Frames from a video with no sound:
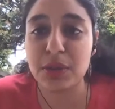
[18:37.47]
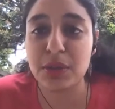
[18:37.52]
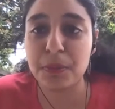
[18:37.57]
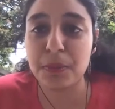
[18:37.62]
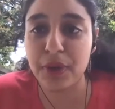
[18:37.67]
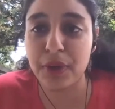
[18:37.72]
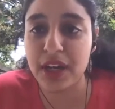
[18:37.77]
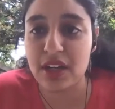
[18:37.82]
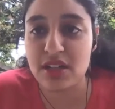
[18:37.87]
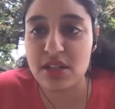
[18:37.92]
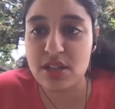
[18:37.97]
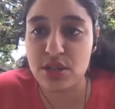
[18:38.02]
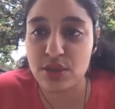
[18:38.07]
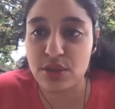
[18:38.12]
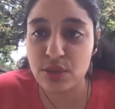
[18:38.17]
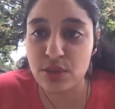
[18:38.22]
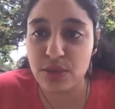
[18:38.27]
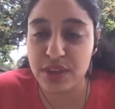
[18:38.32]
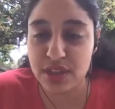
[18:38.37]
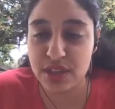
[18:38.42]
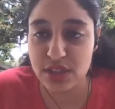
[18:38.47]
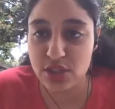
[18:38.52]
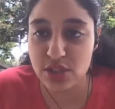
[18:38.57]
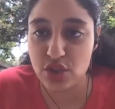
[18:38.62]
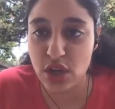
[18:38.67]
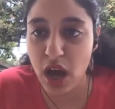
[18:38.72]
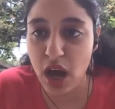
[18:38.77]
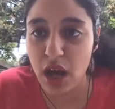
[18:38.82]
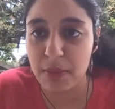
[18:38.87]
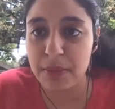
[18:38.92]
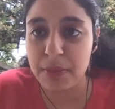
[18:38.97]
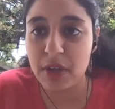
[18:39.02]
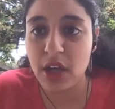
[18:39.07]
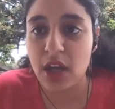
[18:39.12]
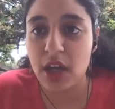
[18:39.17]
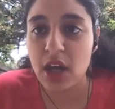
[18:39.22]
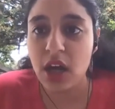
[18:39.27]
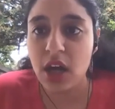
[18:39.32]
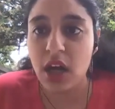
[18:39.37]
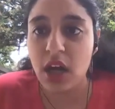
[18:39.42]
could bring to this job
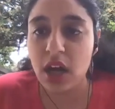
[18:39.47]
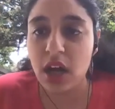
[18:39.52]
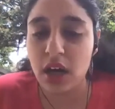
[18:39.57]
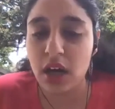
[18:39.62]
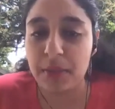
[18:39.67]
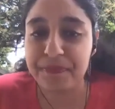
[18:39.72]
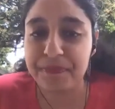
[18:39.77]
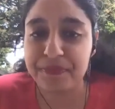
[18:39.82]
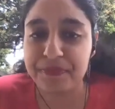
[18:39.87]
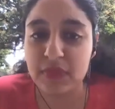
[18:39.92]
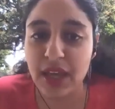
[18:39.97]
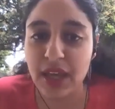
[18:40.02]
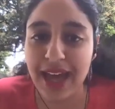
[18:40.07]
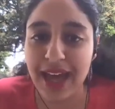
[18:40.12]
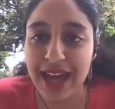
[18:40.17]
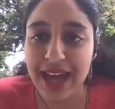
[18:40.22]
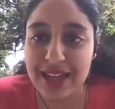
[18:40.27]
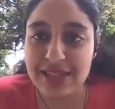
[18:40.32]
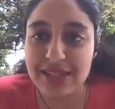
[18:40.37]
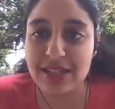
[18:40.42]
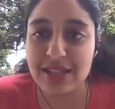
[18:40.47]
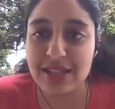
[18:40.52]
as